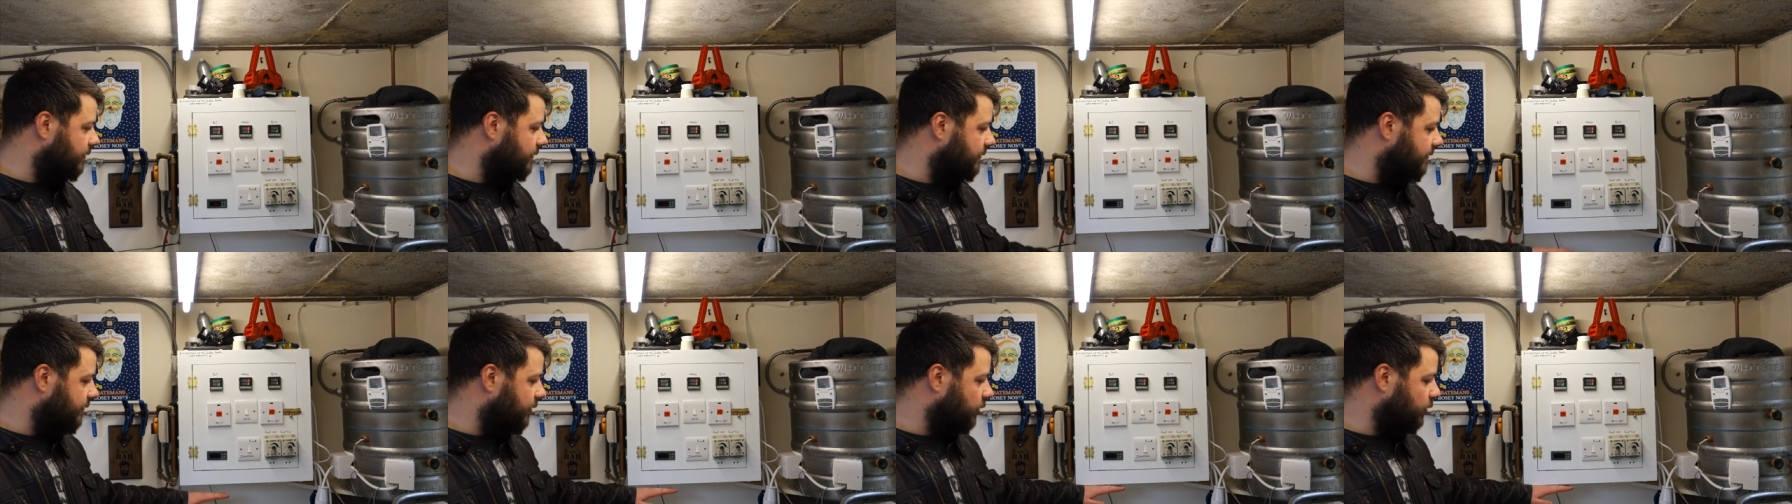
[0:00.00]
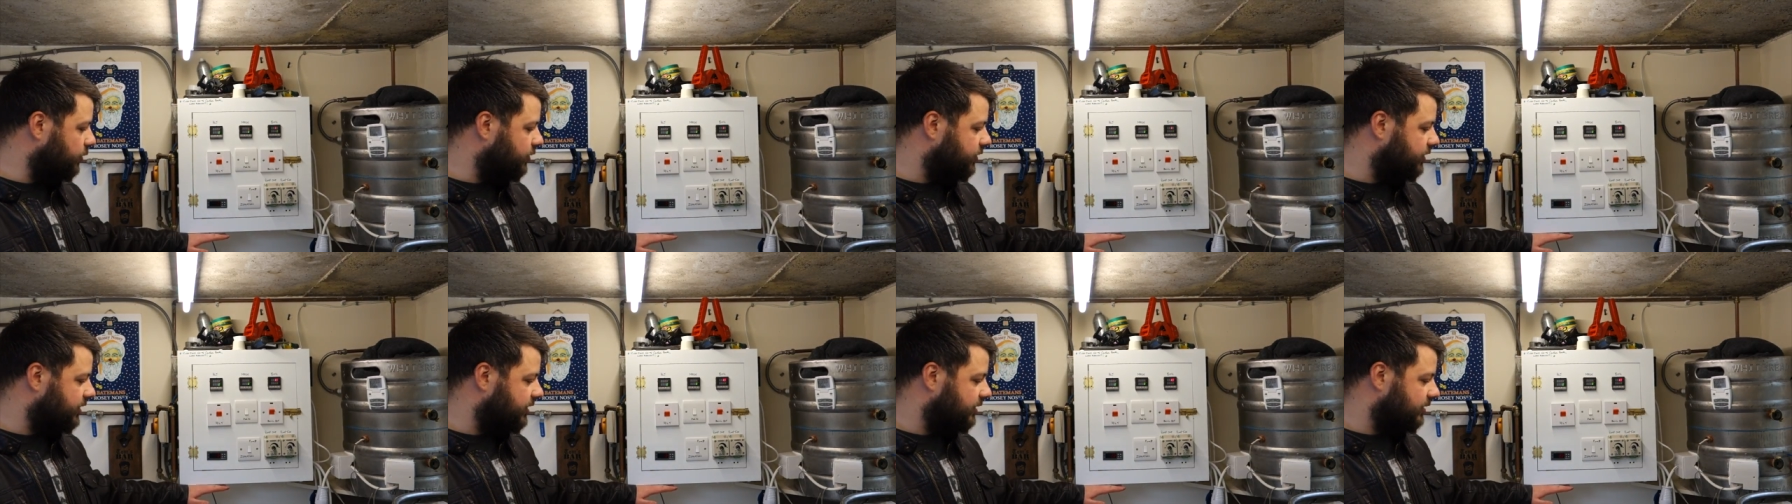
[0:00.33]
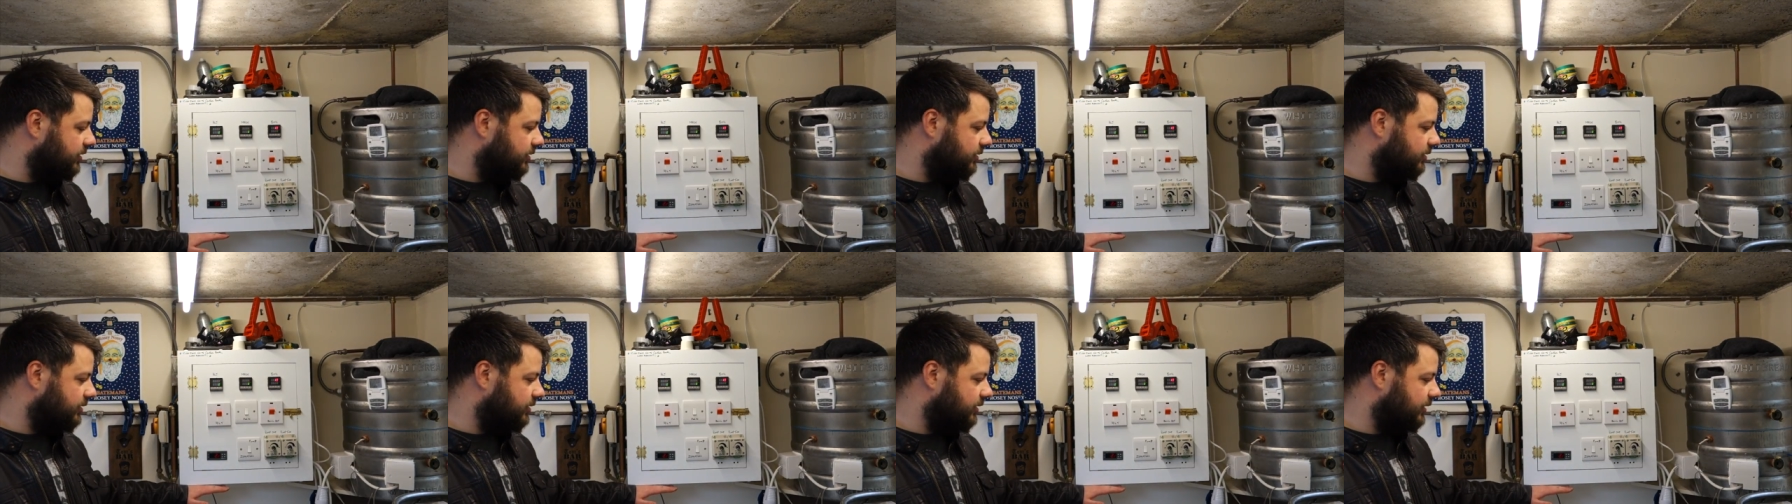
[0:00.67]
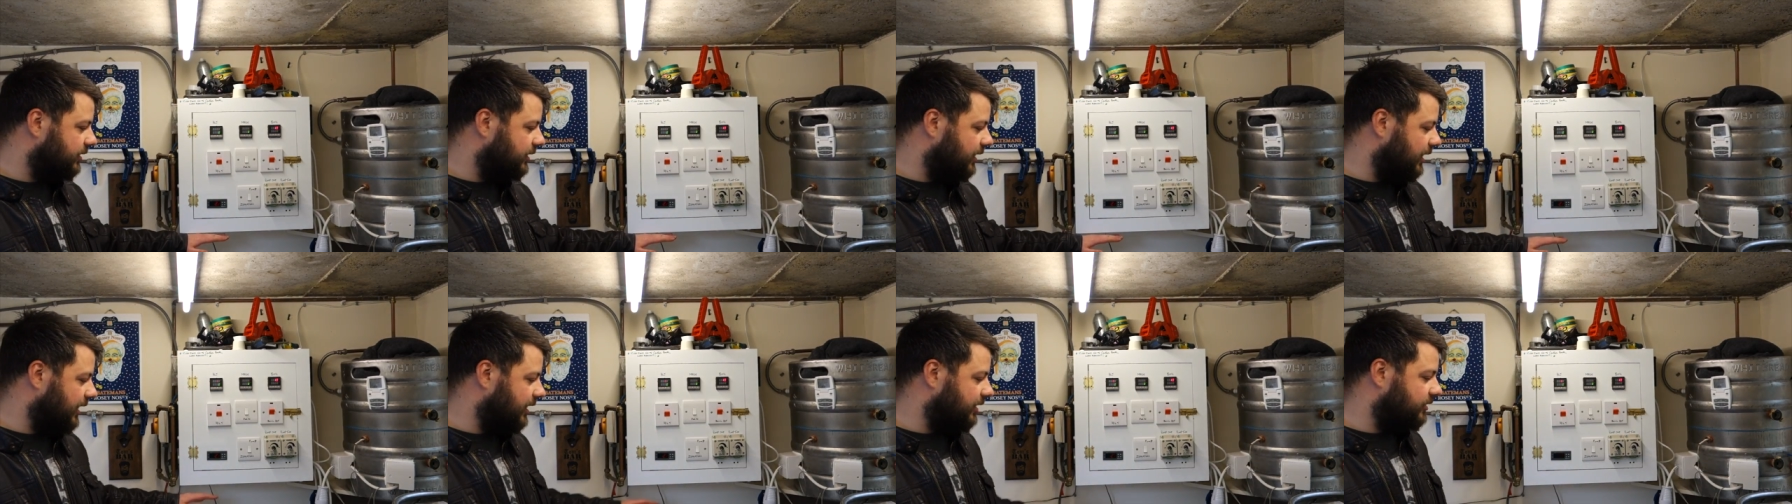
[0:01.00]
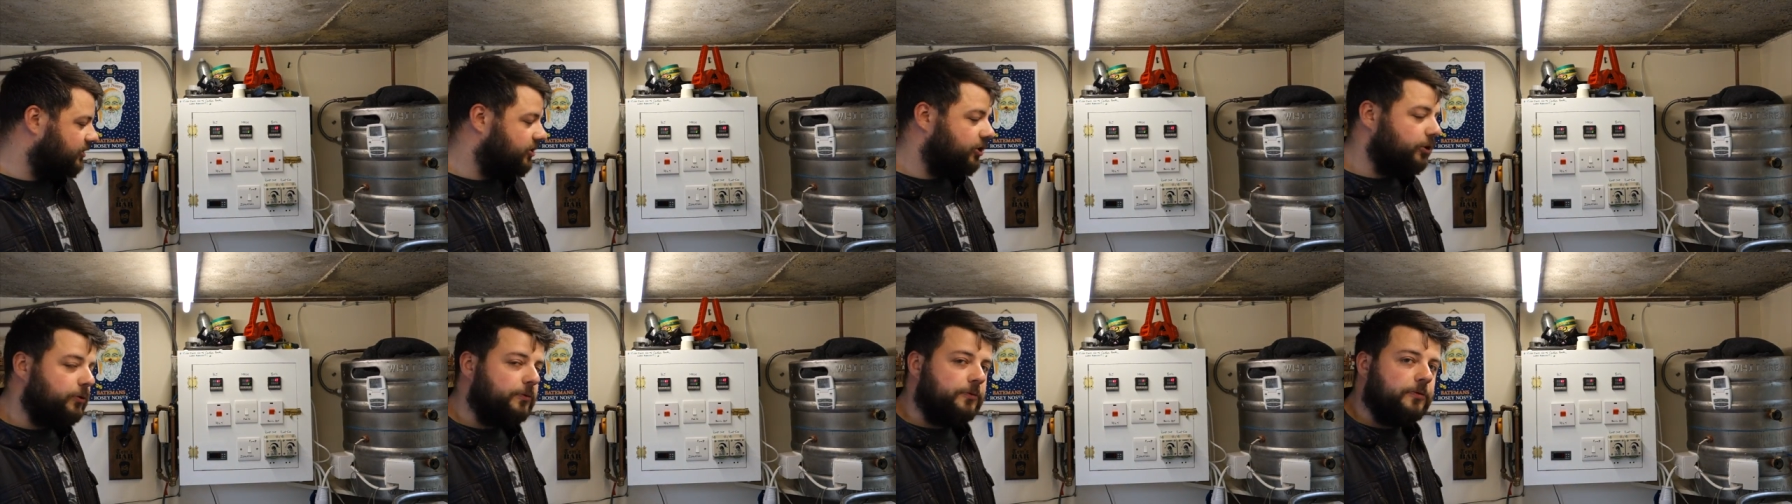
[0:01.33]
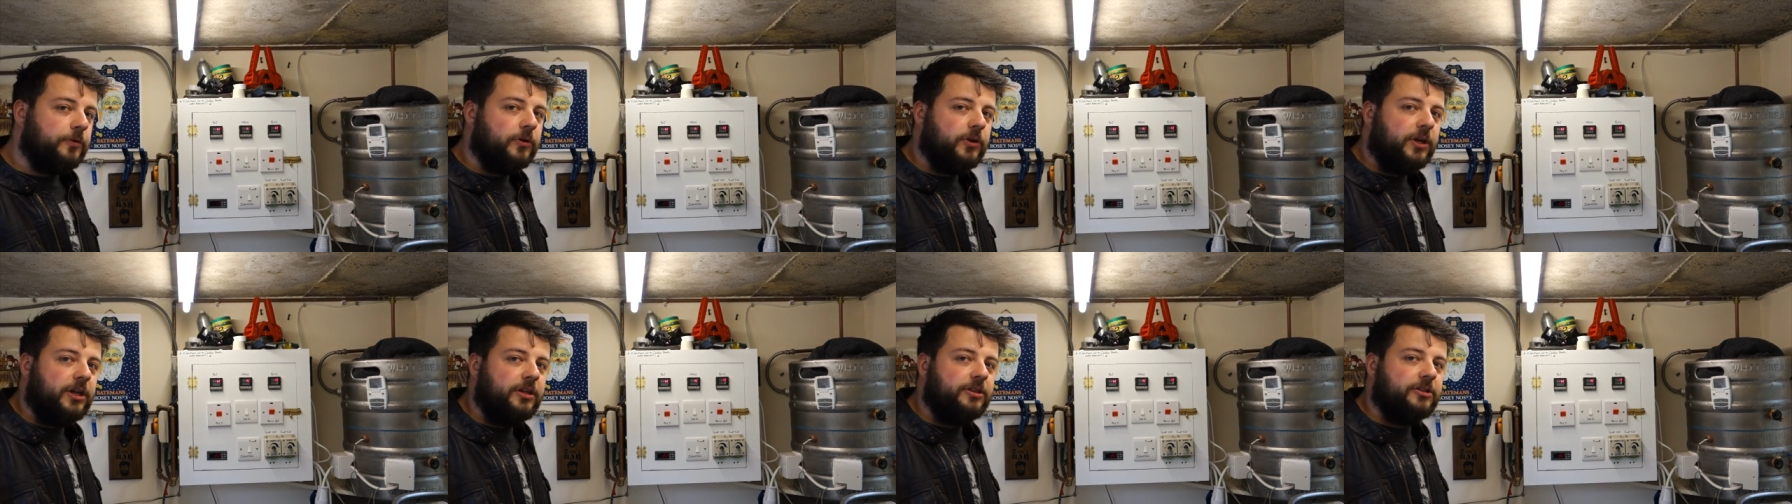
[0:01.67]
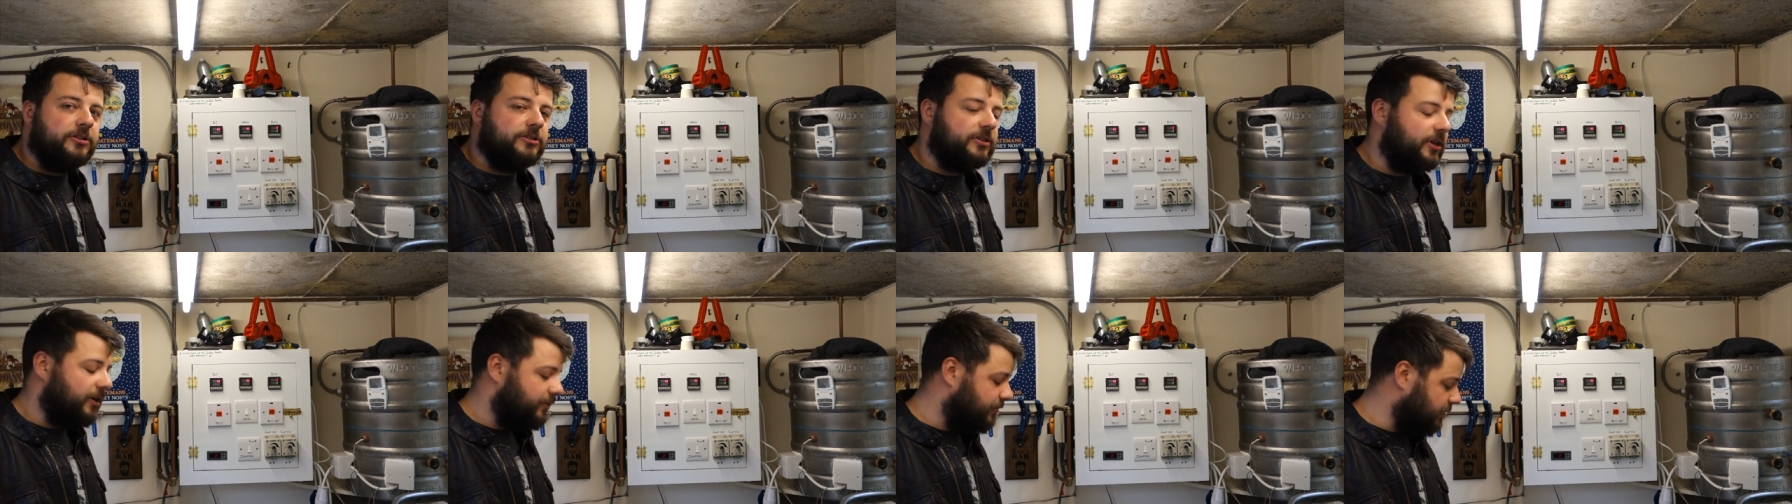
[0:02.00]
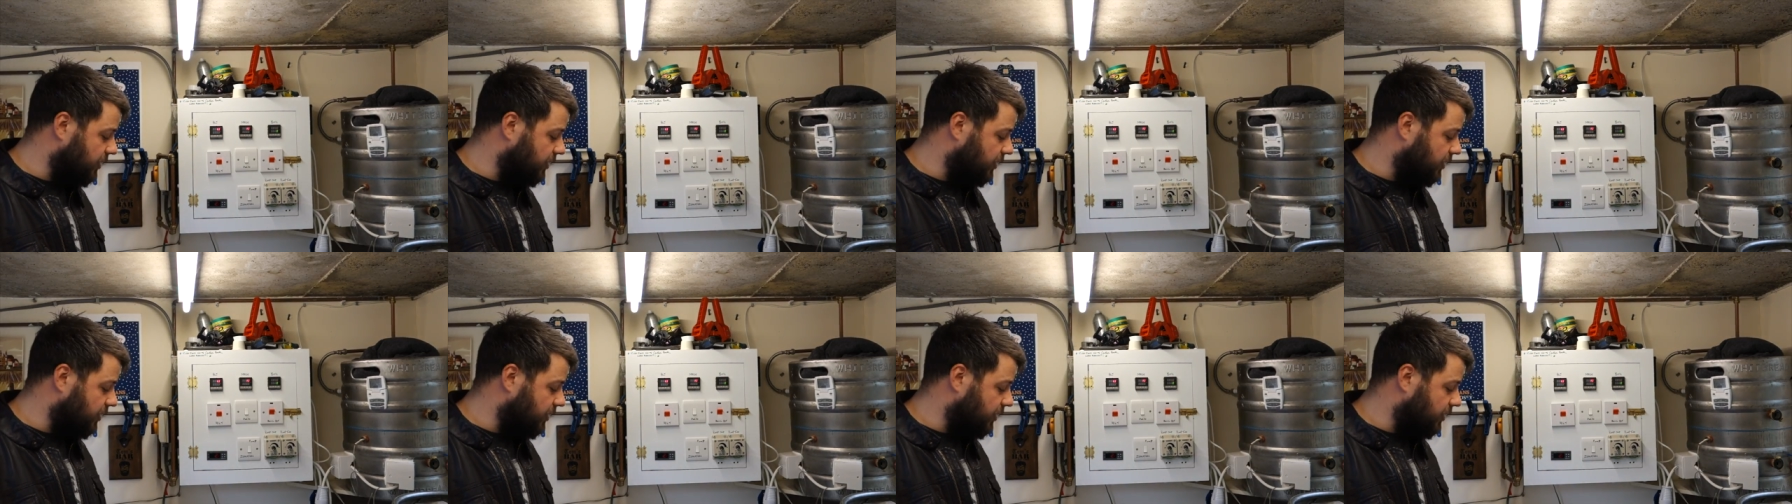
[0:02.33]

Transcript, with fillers: foot and two foot either side.